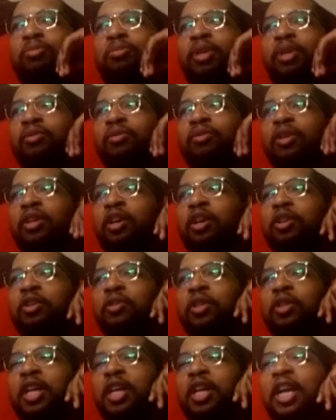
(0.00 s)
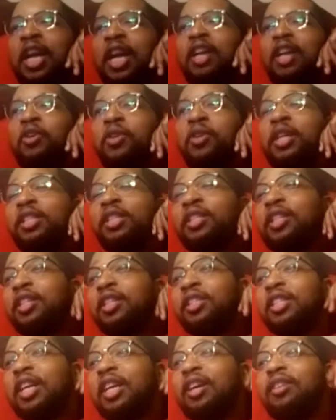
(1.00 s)
bring Ronaldo there. And I know that's going to
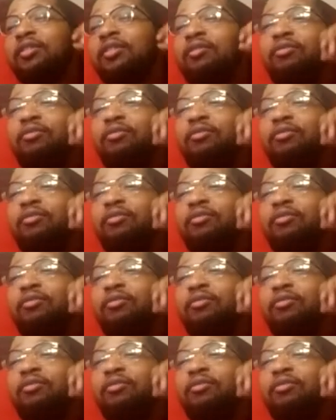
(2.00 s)
sound